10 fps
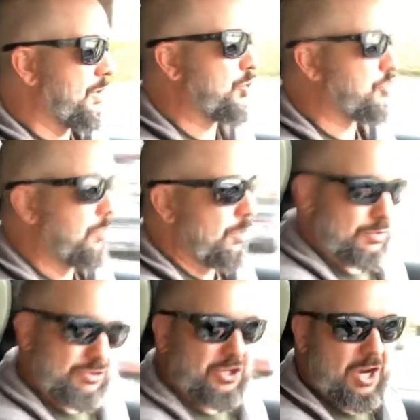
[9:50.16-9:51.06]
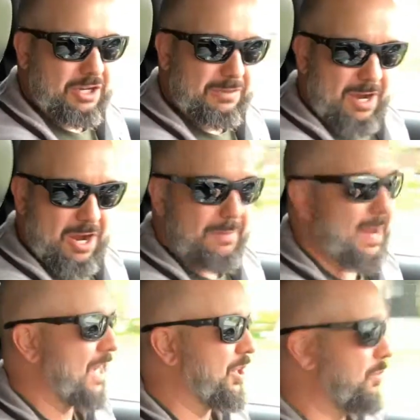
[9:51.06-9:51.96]
the true soccer mom
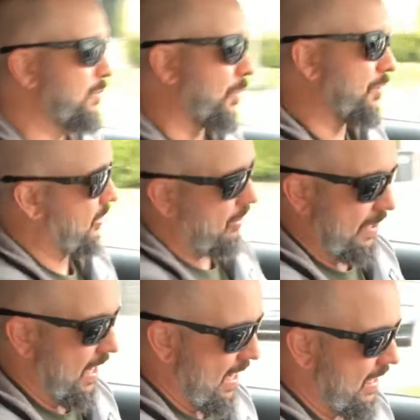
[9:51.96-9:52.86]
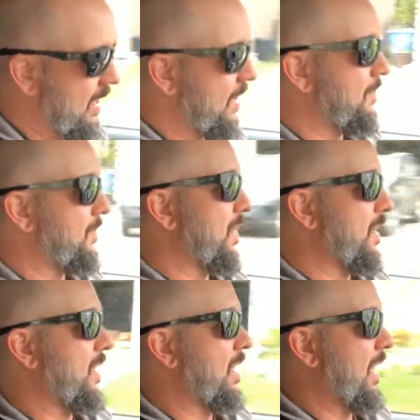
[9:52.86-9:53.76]
or soccer dad,
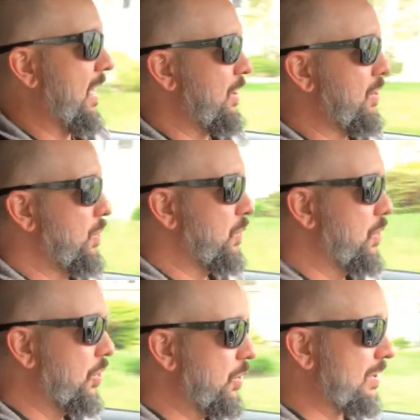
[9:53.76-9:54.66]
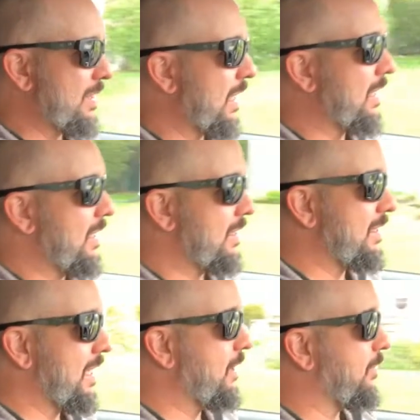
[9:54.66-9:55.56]
and you do stick to the
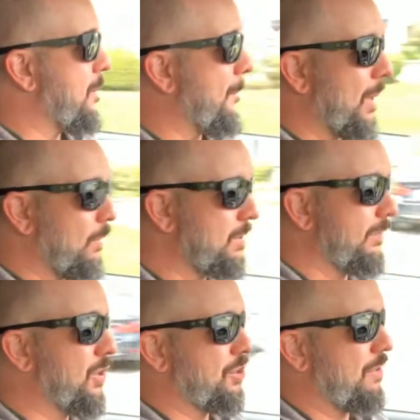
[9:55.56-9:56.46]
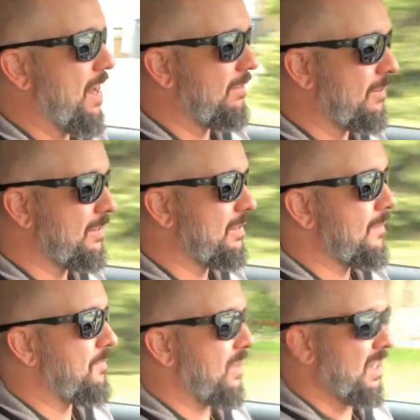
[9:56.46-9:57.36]
city for most of your travels,
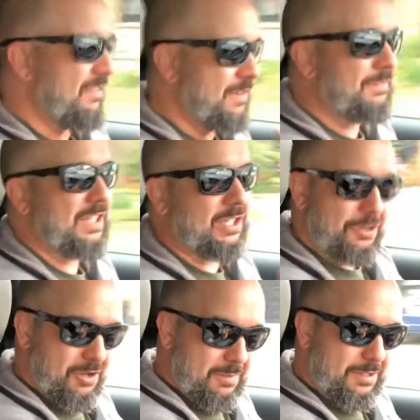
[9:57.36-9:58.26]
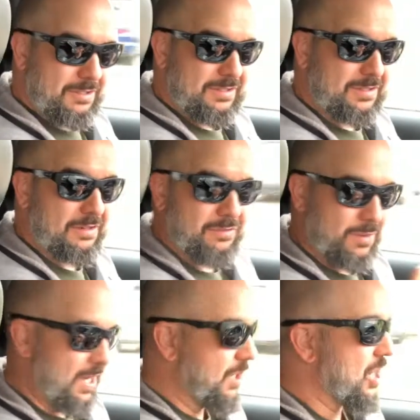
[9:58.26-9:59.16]
50 kilometers of
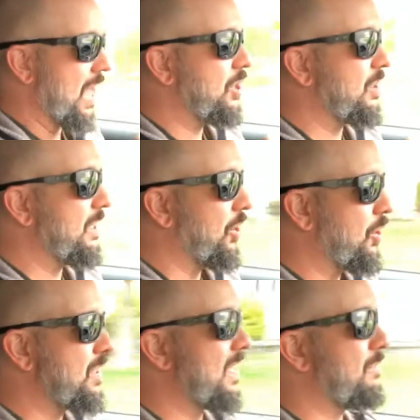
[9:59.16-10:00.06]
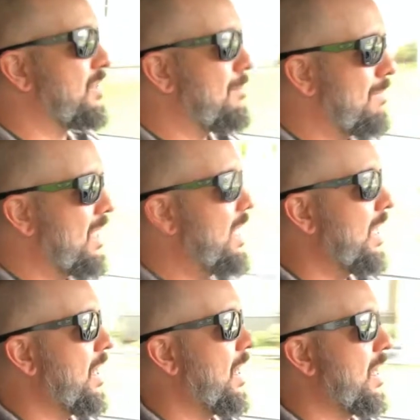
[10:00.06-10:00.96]
range actually turns out to be
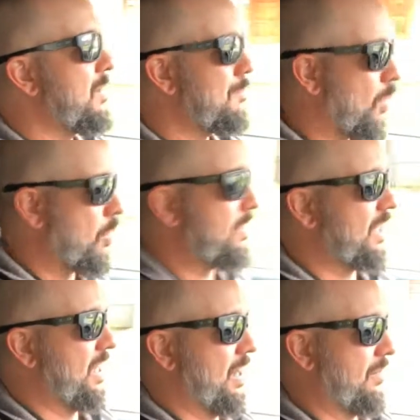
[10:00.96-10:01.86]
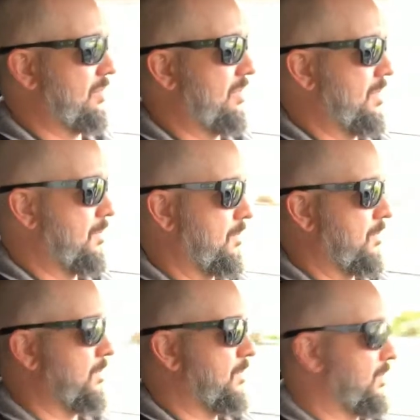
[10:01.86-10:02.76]
more than enough.
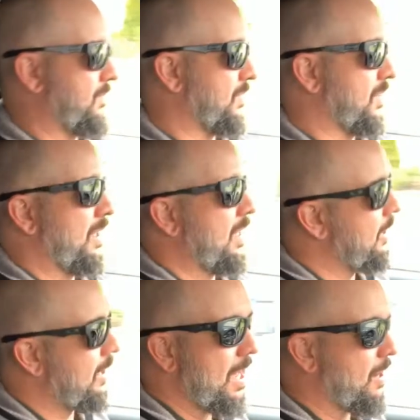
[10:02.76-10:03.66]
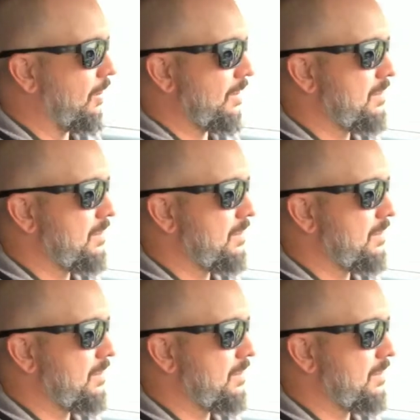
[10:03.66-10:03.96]
You got all the